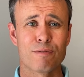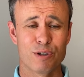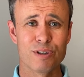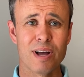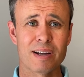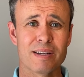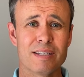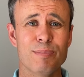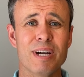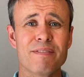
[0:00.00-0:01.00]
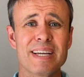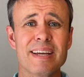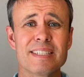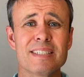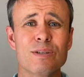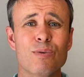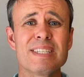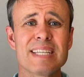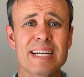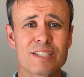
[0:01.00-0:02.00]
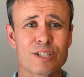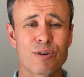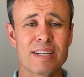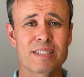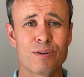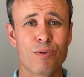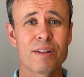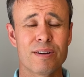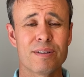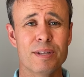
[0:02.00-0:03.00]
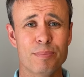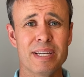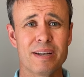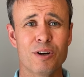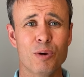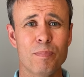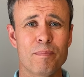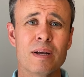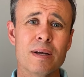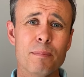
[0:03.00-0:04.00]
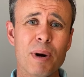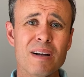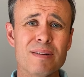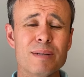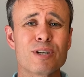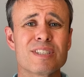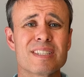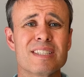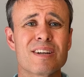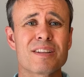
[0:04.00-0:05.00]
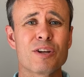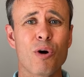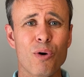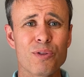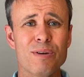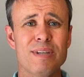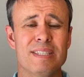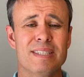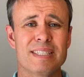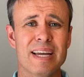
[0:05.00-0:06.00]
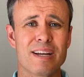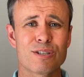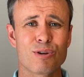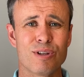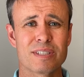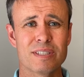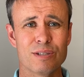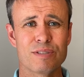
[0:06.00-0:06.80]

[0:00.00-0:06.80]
for good luck to be on vacation when disaster strikes, rather than being at home. But emergencies aren't the only reason this Anker SOLIX is